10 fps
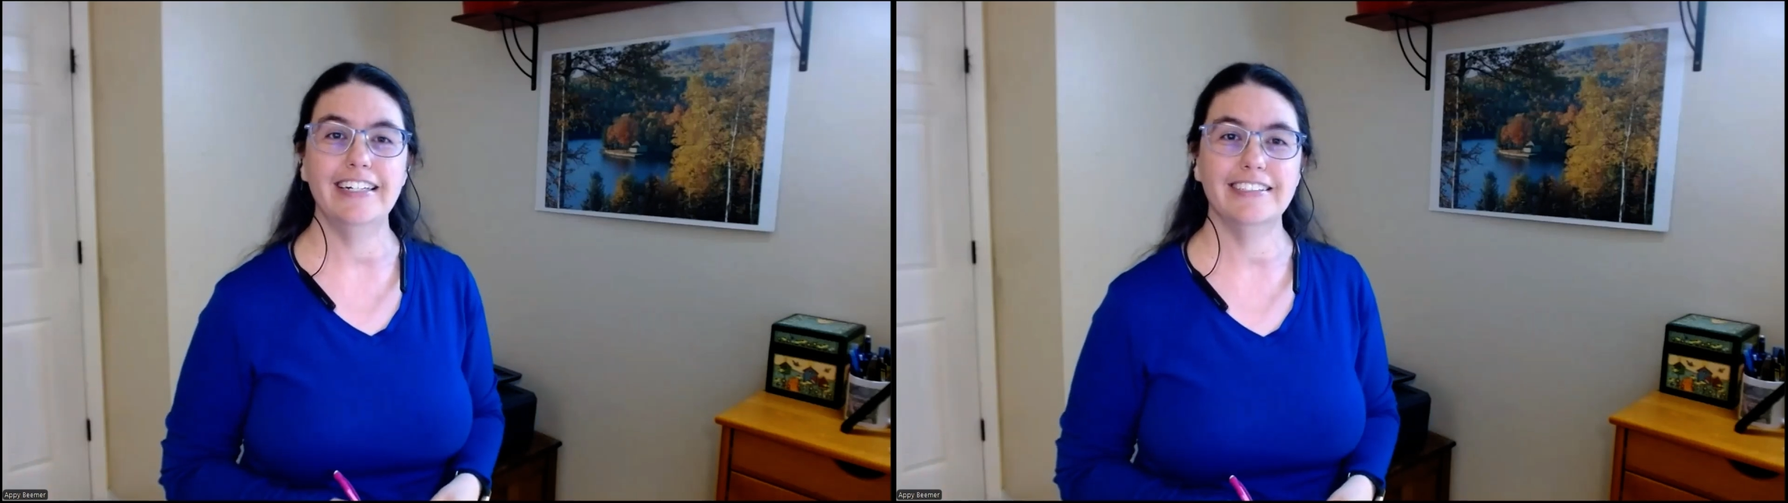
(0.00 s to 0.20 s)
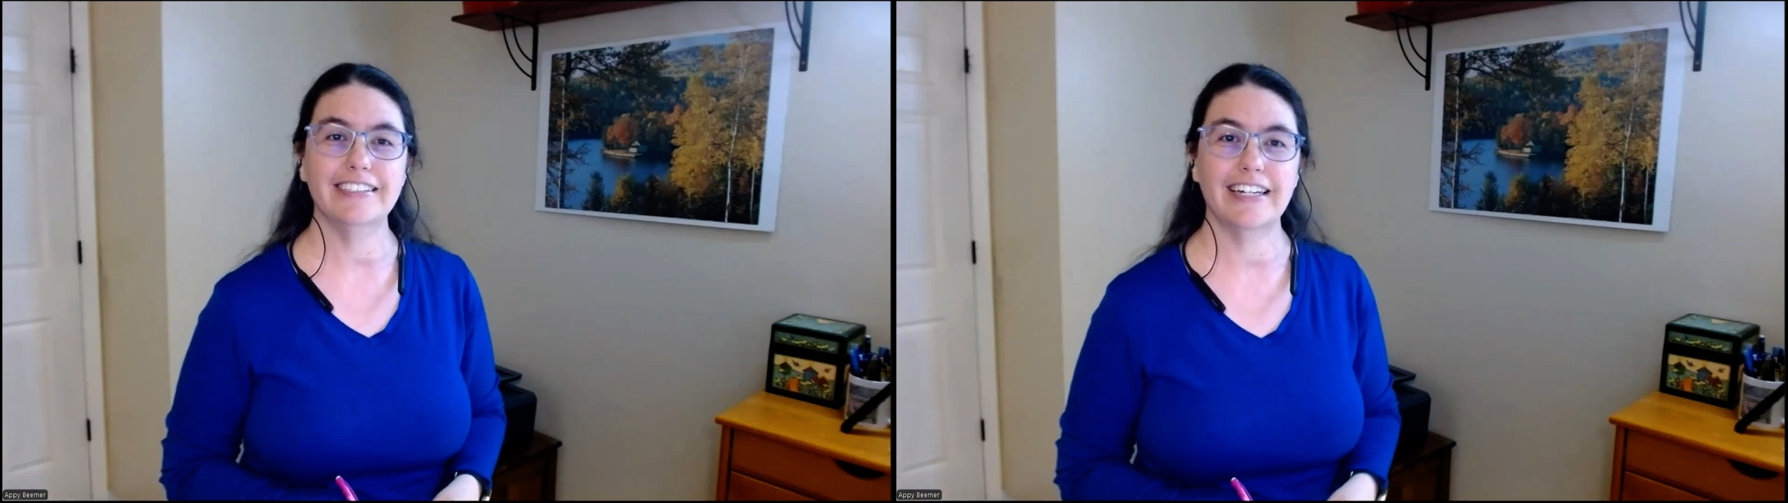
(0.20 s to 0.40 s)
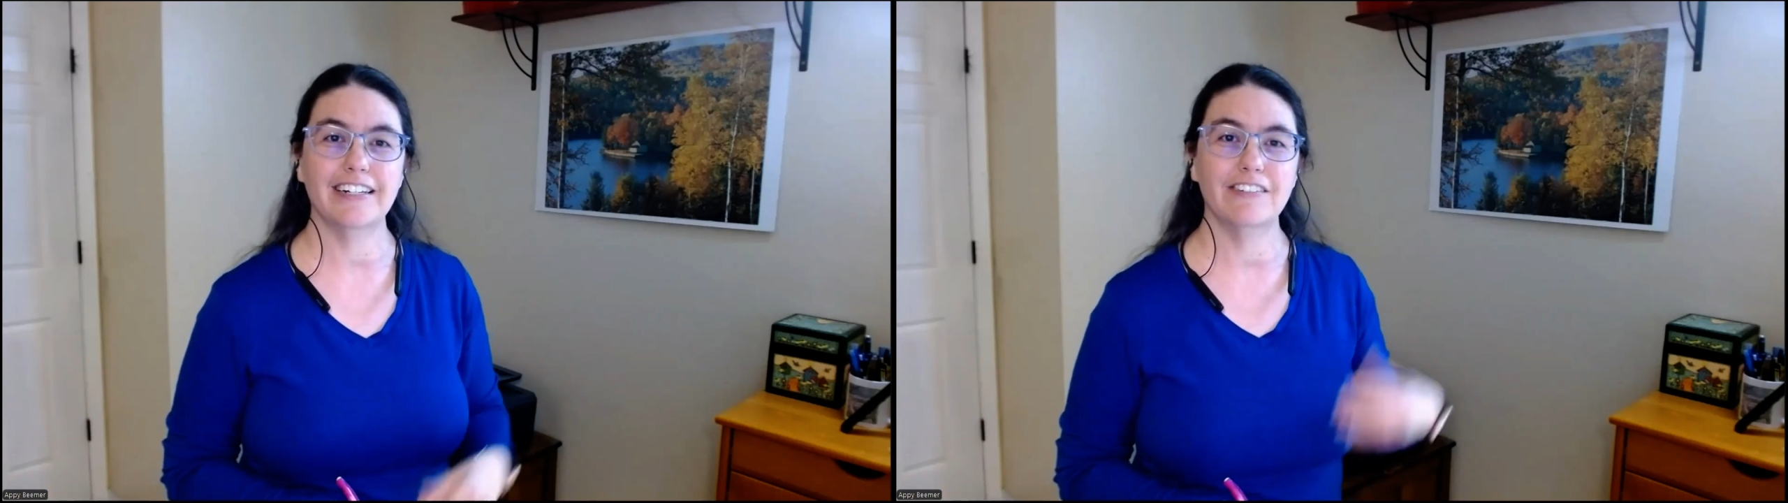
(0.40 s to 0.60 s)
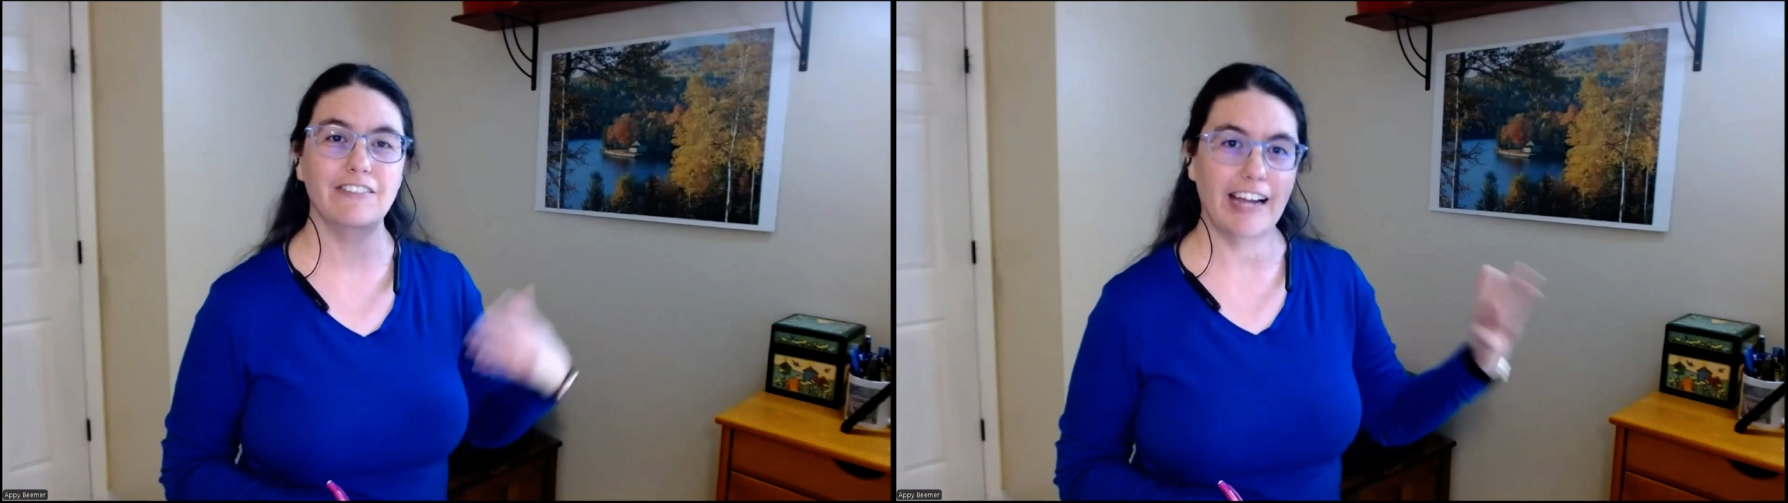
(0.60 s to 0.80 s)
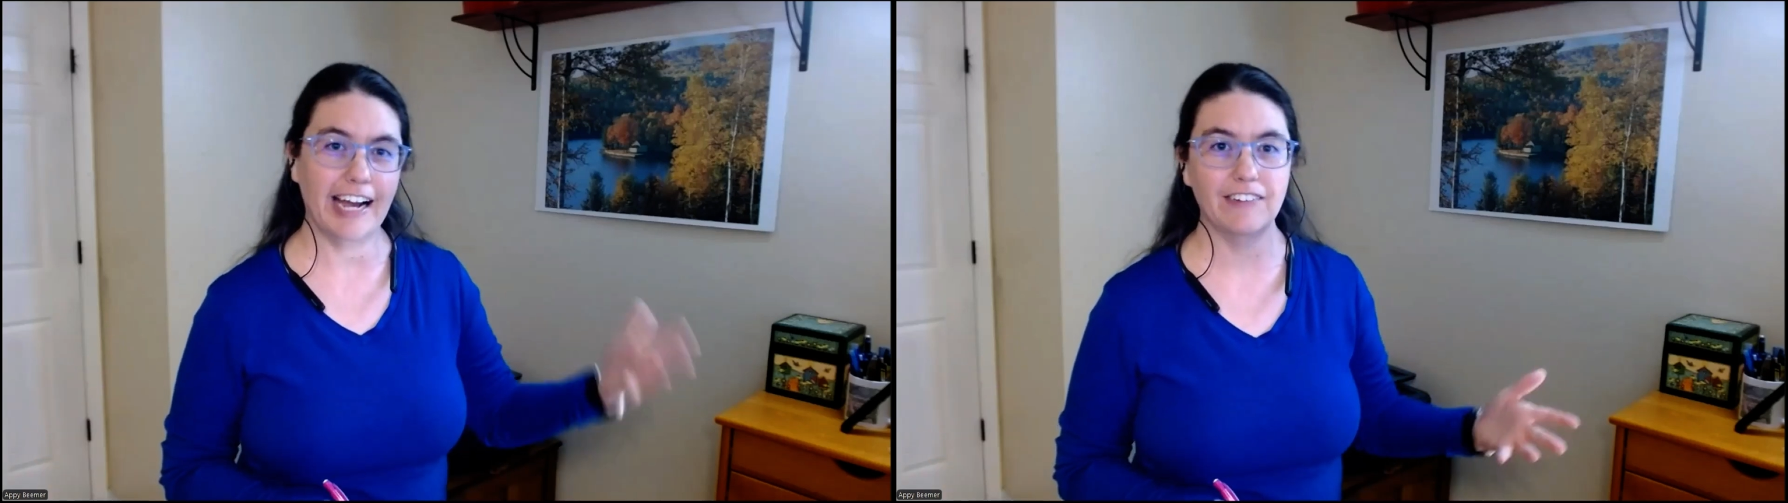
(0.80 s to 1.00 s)
instead
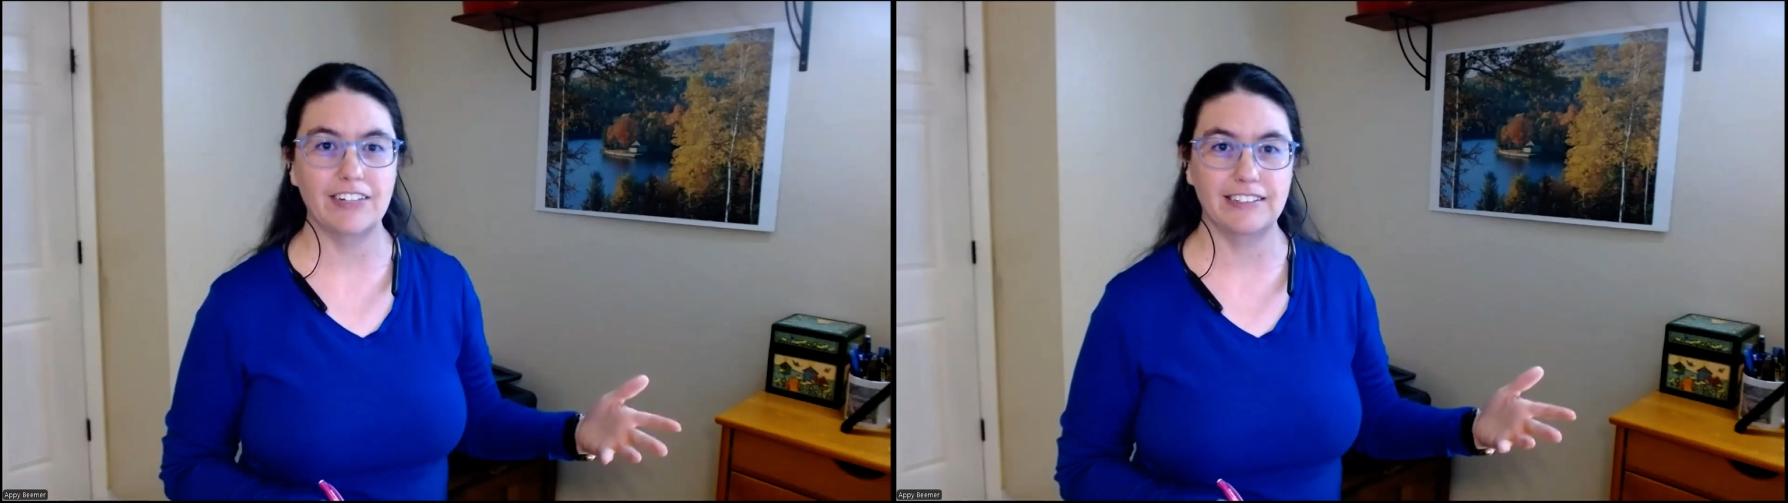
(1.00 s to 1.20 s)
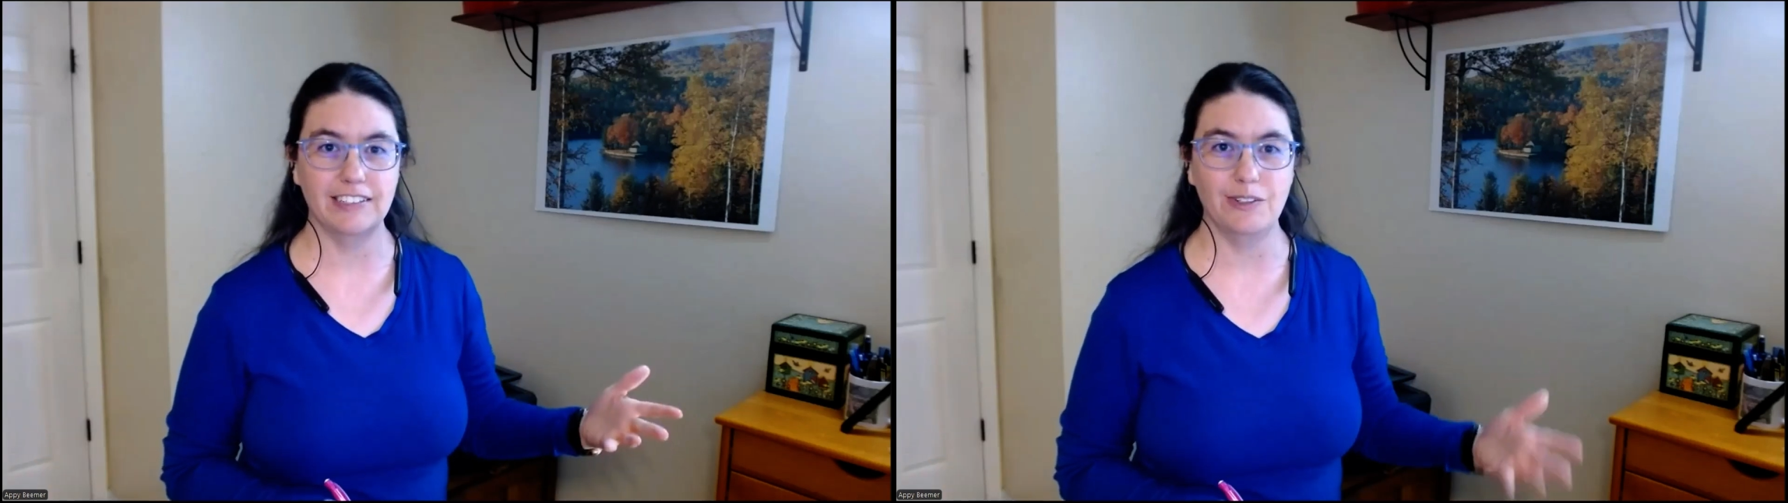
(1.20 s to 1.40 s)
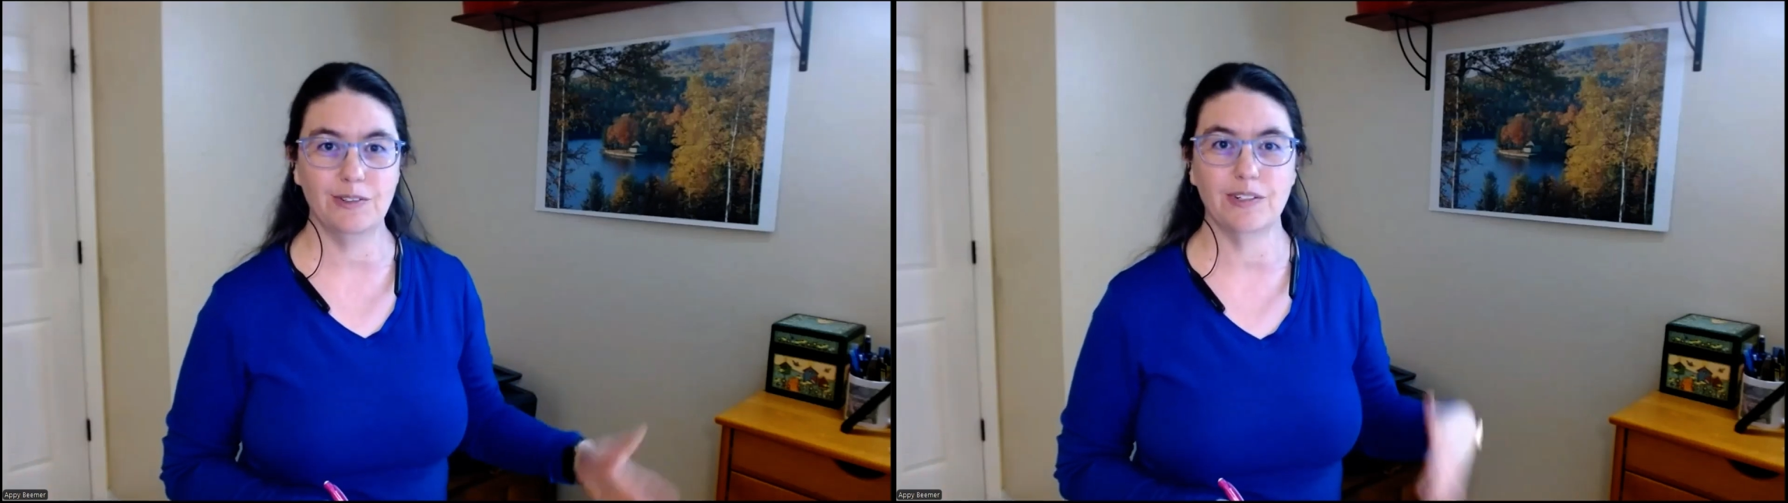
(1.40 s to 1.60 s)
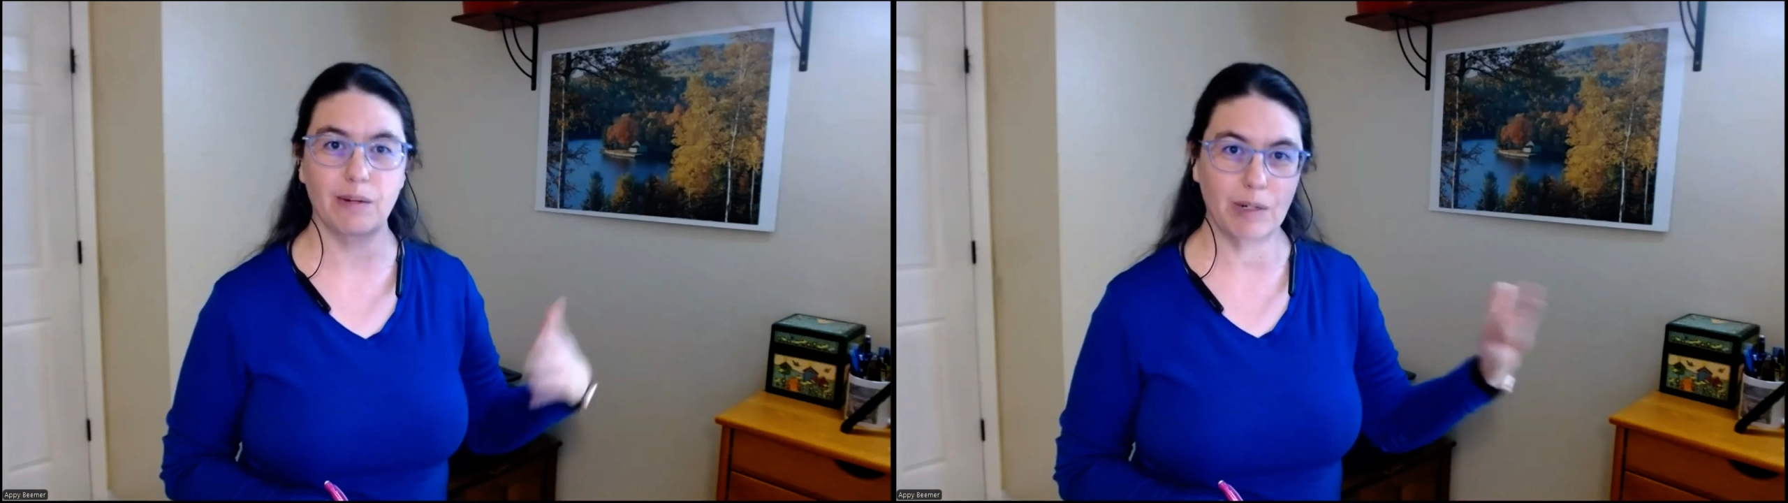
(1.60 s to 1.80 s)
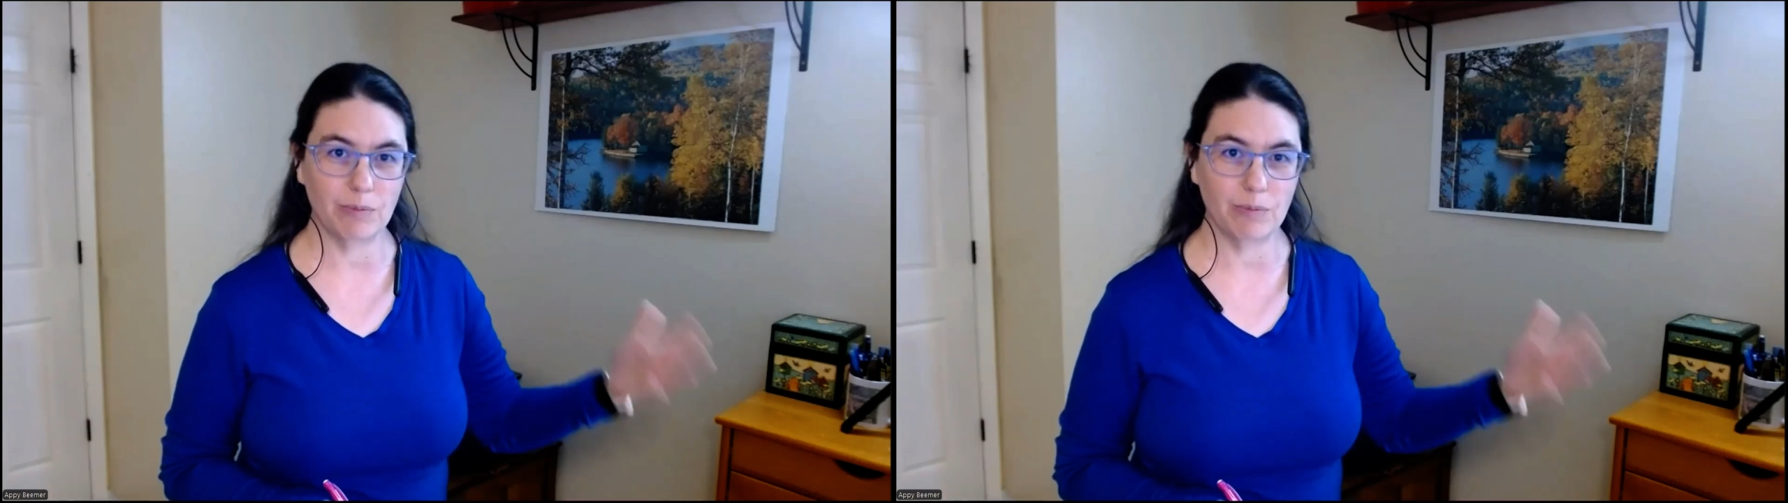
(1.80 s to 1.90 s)
of having to come